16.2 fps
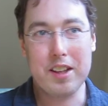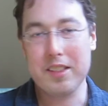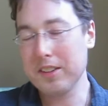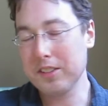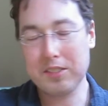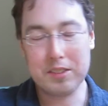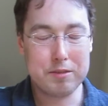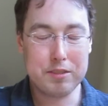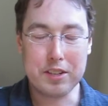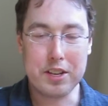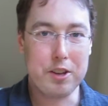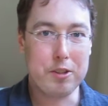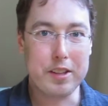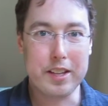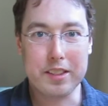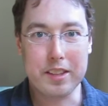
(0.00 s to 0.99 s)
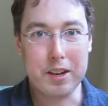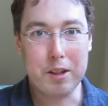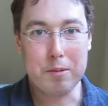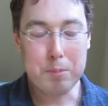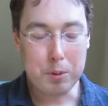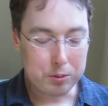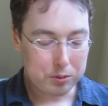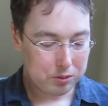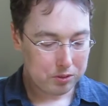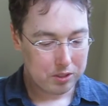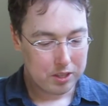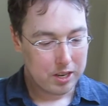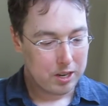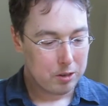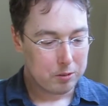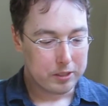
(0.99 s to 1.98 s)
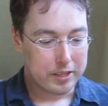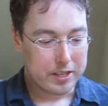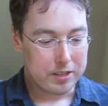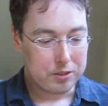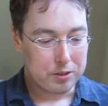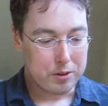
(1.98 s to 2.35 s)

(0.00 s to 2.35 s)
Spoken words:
There's a video link that I'll post related